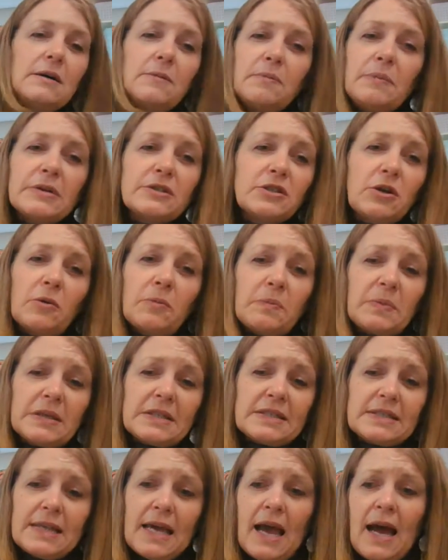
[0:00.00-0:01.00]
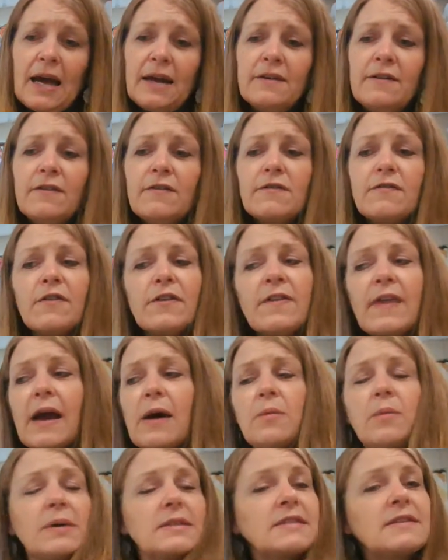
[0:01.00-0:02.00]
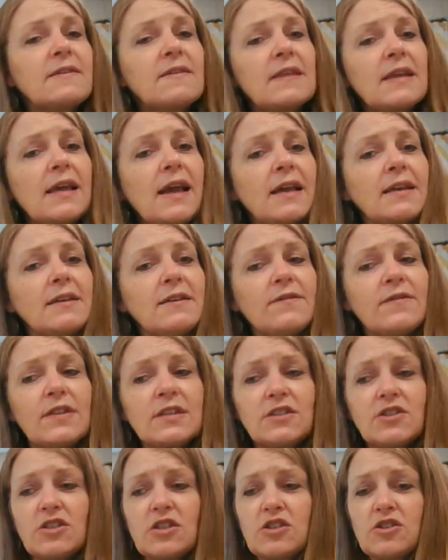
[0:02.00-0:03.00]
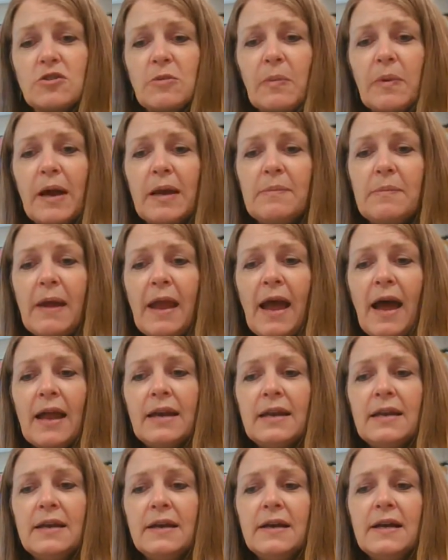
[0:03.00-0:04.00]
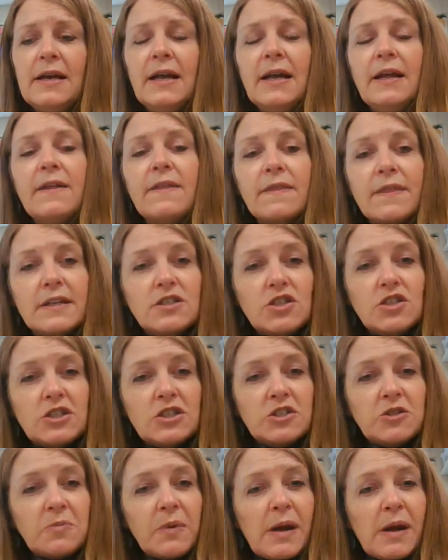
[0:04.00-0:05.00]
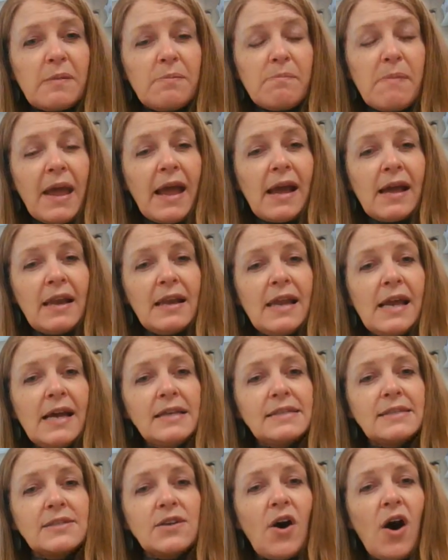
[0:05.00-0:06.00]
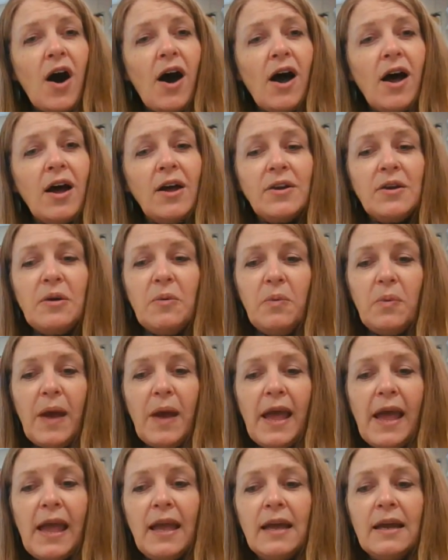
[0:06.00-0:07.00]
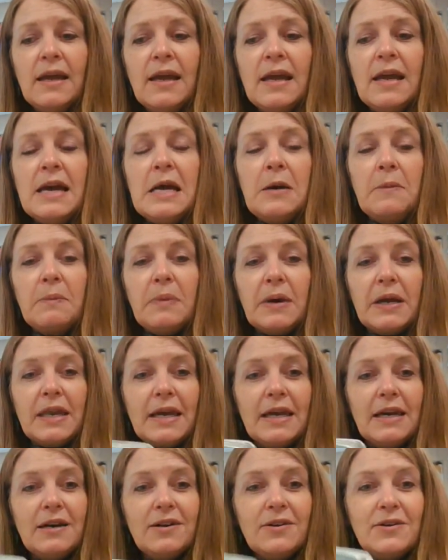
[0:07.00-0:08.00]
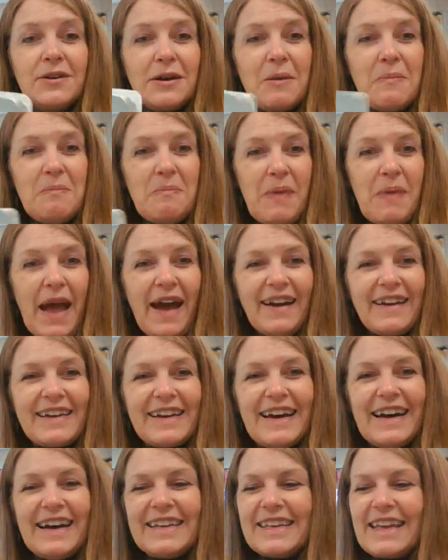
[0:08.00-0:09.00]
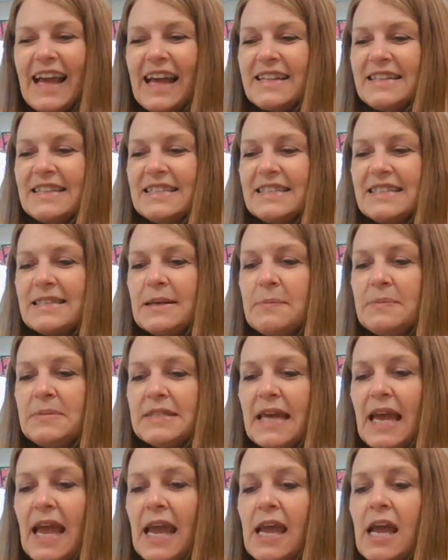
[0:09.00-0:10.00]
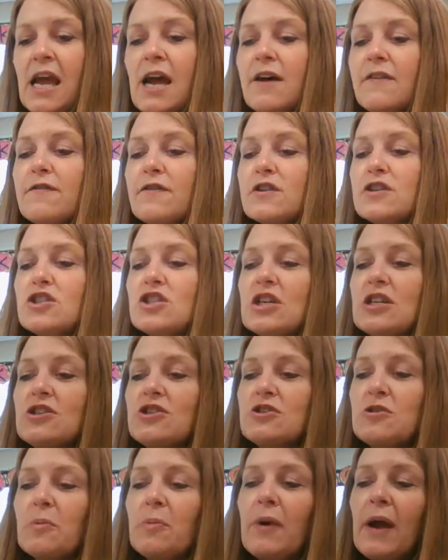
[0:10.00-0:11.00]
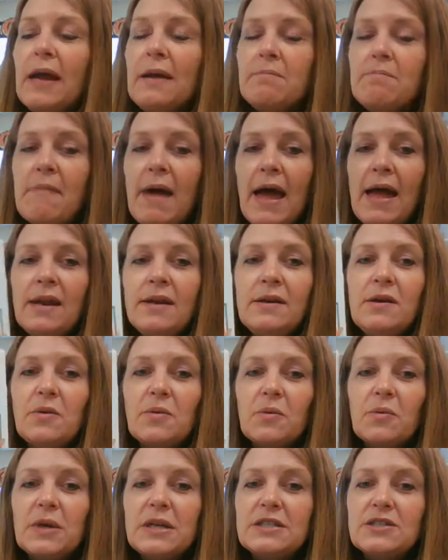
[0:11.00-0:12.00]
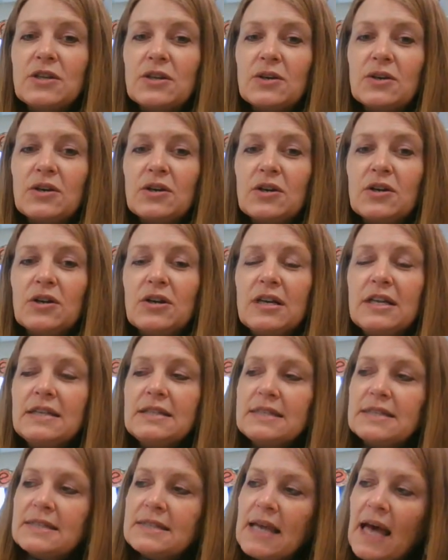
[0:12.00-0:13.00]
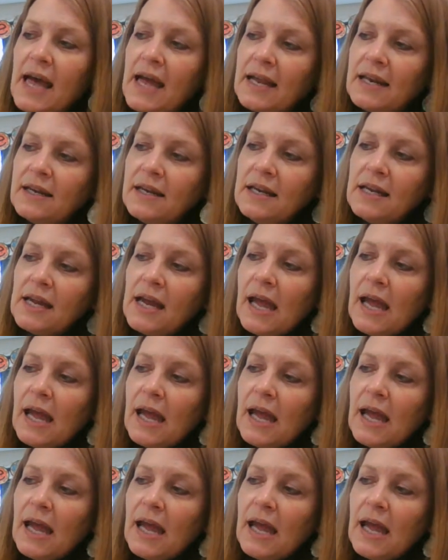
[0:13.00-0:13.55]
but don't be sad, for that wasn't the end of the gingerbread man. The gingerbread man has gone away, but he'll come back again someday, for gingerbread men return, it's said,